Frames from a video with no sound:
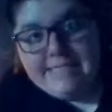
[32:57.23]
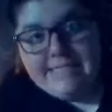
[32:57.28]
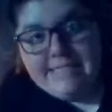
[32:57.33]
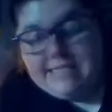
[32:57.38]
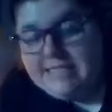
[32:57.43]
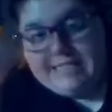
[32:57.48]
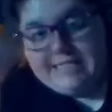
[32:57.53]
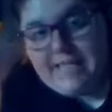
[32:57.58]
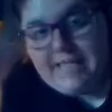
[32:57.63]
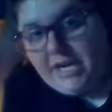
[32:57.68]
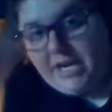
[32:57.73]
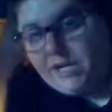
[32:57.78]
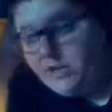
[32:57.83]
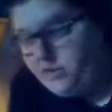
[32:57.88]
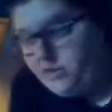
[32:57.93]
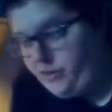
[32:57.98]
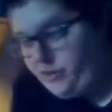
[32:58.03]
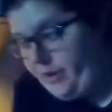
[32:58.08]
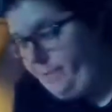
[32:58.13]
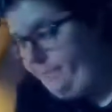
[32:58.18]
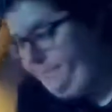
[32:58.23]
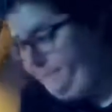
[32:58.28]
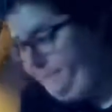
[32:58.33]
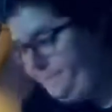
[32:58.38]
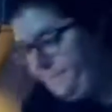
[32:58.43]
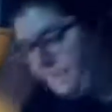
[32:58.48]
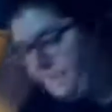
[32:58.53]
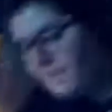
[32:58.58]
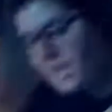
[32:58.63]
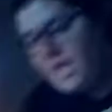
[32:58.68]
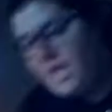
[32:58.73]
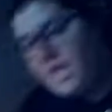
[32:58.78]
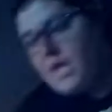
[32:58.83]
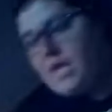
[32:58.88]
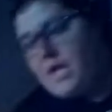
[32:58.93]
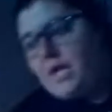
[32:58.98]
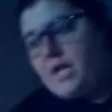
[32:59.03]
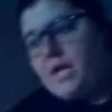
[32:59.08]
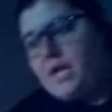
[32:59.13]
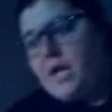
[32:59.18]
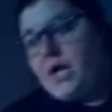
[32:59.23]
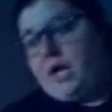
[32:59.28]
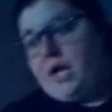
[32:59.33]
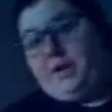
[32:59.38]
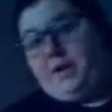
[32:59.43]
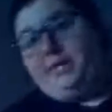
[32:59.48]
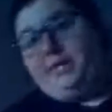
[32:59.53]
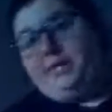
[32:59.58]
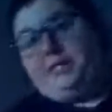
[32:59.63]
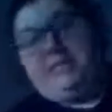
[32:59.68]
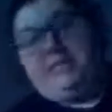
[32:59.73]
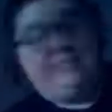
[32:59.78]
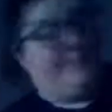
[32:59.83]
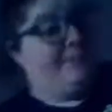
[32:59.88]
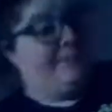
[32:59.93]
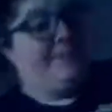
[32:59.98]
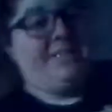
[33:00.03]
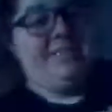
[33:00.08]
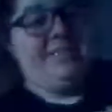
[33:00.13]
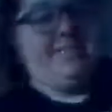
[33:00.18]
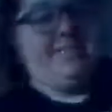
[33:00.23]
it's not a good trip. I'm gonna clean some of this